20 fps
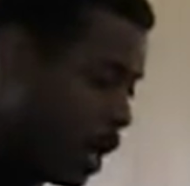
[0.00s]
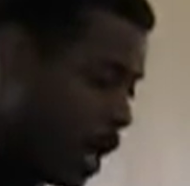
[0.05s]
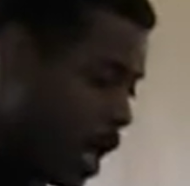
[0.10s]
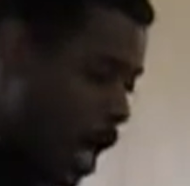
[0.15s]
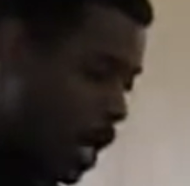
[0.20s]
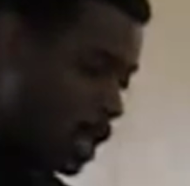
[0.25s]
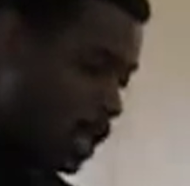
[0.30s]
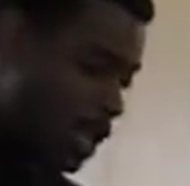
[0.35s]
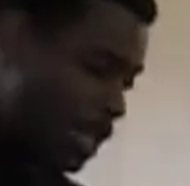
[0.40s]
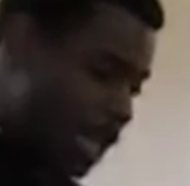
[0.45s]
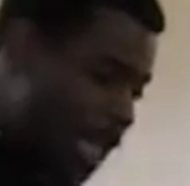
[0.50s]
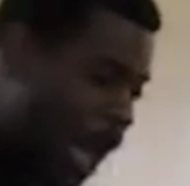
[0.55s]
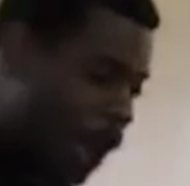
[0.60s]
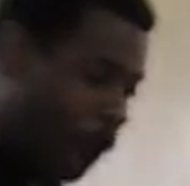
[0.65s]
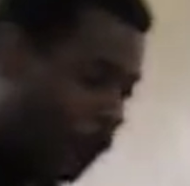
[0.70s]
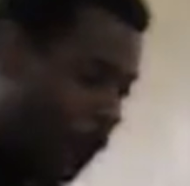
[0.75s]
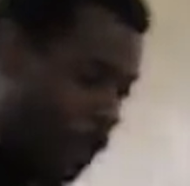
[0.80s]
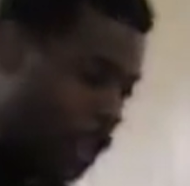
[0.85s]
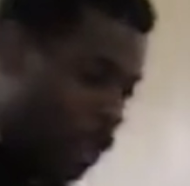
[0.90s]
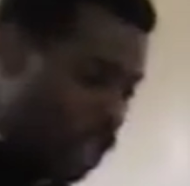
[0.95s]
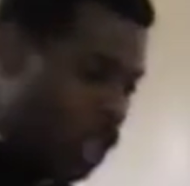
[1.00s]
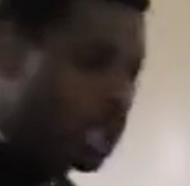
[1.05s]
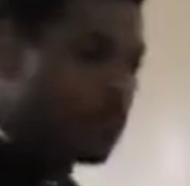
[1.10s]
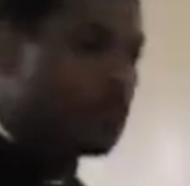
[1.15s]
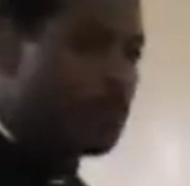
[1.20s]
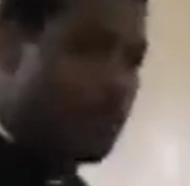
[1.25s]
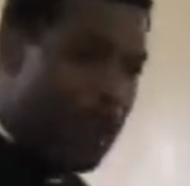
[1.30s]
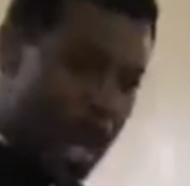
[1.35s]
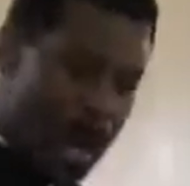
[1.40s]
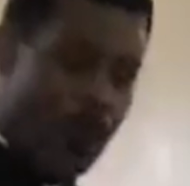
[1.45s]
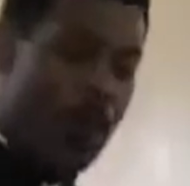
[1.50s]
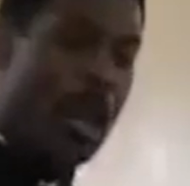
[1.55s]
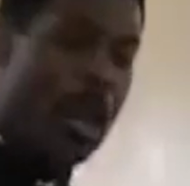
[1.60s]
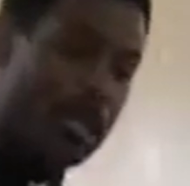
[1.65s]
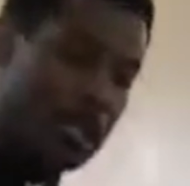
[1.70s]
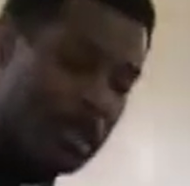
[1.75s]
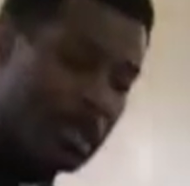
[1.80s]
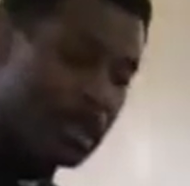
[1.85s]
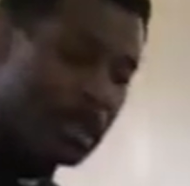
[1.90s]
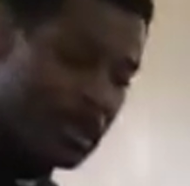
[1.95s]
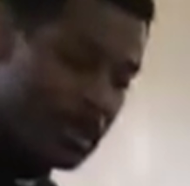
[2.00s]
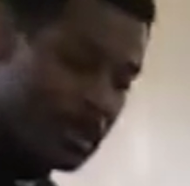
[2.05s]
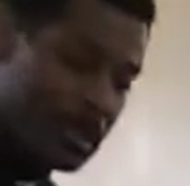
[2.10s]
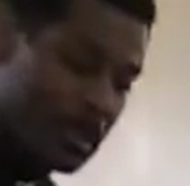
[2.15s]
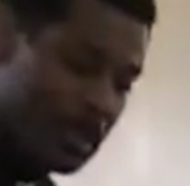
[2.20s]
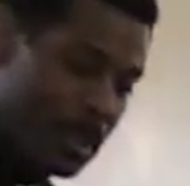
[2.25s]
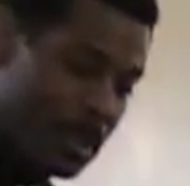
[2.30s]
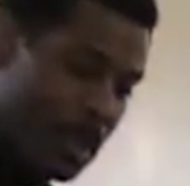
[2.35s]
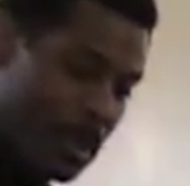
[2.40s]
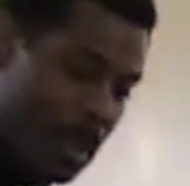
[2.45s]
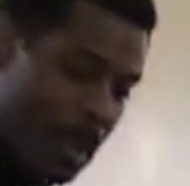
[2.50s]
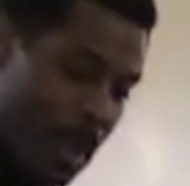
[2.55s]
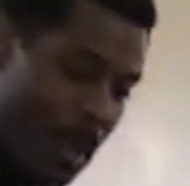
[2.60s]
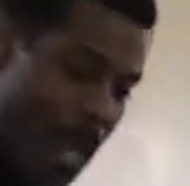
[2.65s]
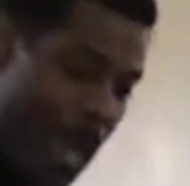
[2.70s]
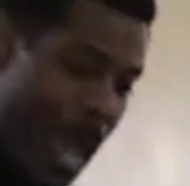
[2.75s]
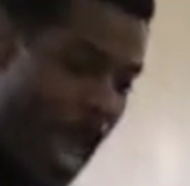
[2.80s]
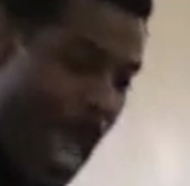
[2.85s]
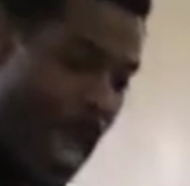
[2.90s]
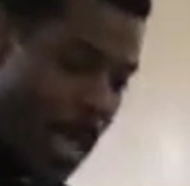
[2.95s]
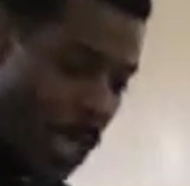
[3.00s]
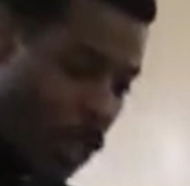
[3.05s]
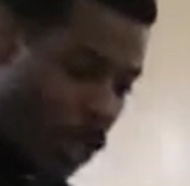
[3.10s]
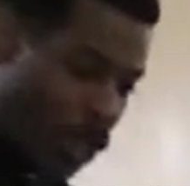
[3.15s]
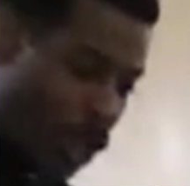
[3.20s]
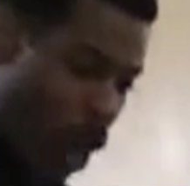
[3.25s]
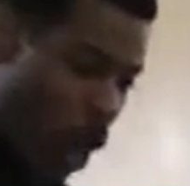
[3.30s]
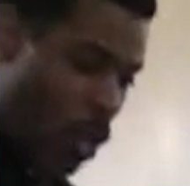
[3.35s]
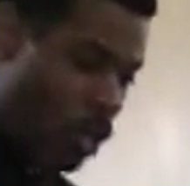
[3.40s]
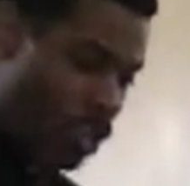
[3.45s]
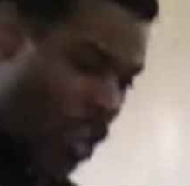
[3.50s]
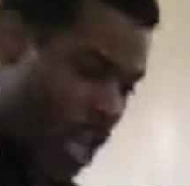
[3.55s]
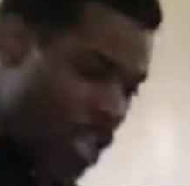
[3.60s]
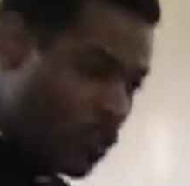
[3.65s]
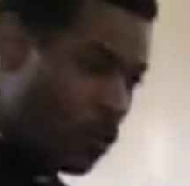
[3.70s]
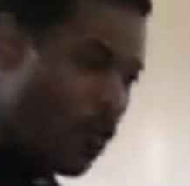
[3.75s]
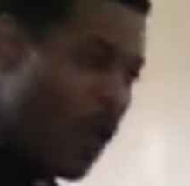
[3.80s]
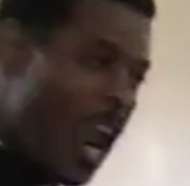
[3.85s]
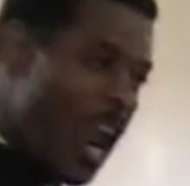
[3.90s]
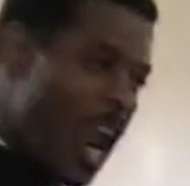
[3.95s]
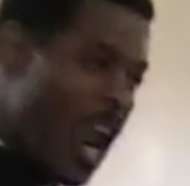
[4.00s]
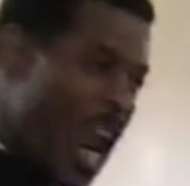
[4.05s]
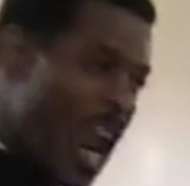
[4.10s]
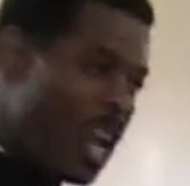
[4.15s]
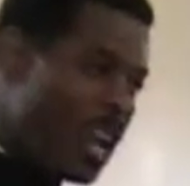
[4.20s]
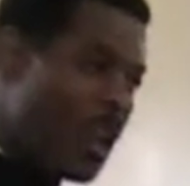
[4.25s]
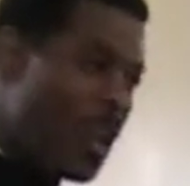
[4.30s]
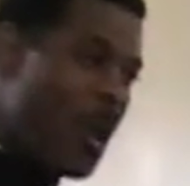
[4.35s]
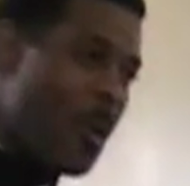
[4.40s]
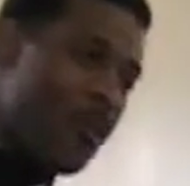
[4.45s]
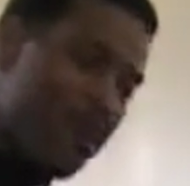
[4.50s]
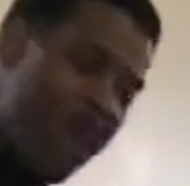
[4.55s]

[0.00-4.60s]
a selfish spirit and a church that's ran